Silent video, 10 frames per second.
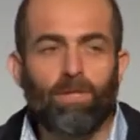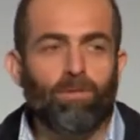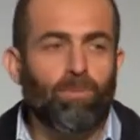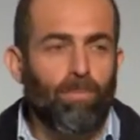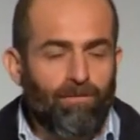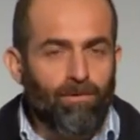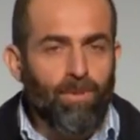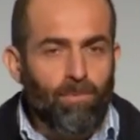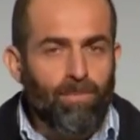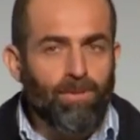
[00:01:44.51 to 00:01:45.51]
It's a platform
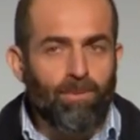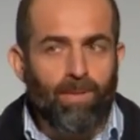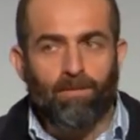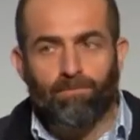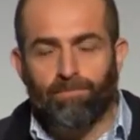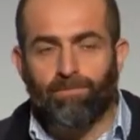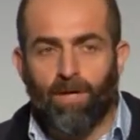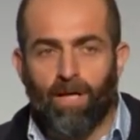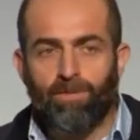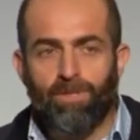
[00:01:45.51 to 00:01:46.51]
that we built about
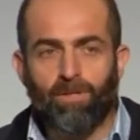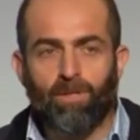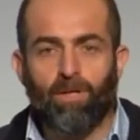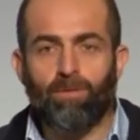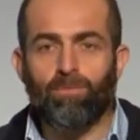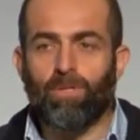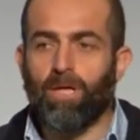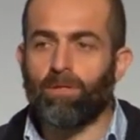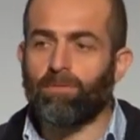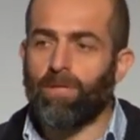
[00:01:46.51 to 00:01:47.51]
5 years ago,
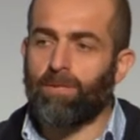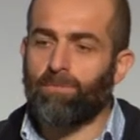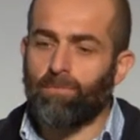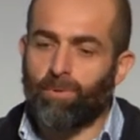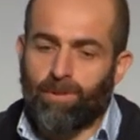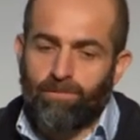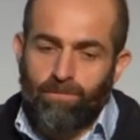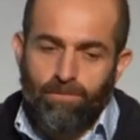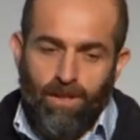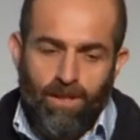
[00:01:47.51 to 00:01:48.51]
and we were
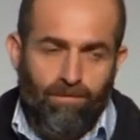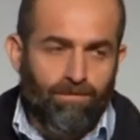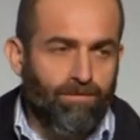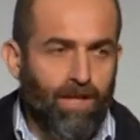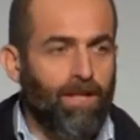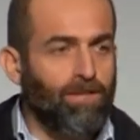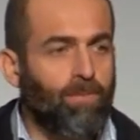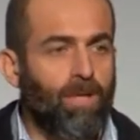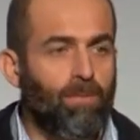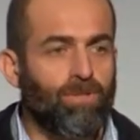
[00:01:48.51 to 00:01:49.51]
given enough funding to
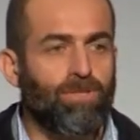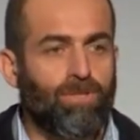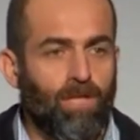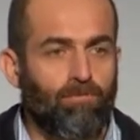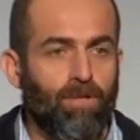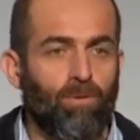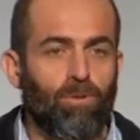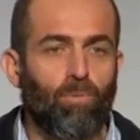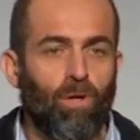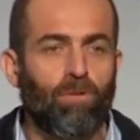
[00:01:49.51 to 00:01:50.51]
be able to sit down and
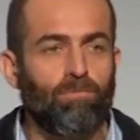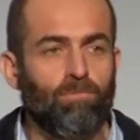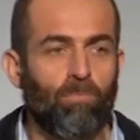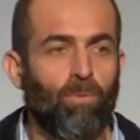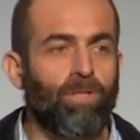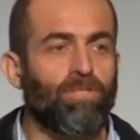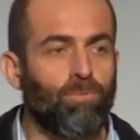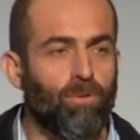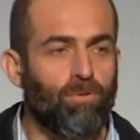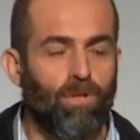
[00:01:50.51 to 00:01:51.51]
relook at what robotics
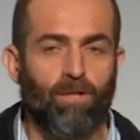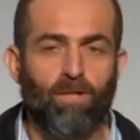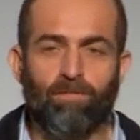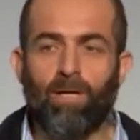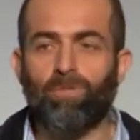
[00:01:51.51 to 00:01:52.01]
would look like on a farm.